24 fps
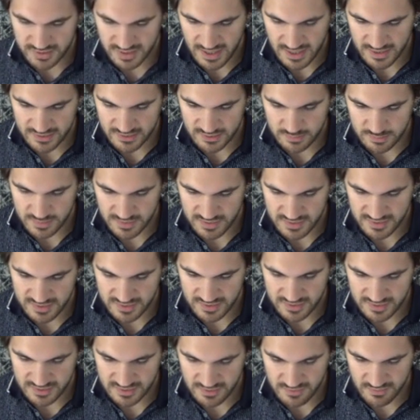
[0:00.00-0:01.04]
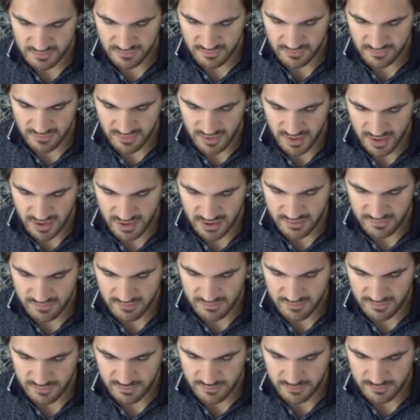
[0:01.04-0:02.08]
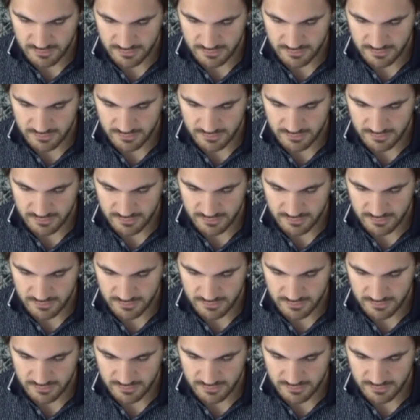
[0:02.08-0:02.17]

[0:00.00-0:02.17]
has to be 65.